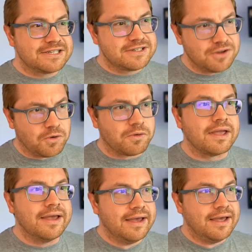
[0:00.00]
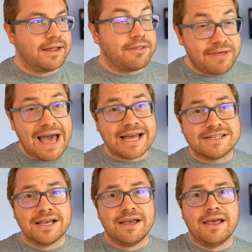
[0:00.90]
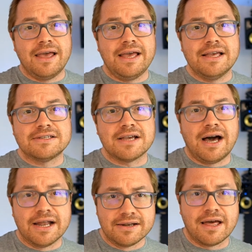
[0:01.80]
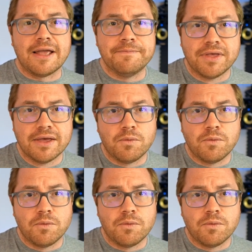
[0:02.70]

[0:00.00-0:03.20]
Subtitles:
story. And that is Hyundai,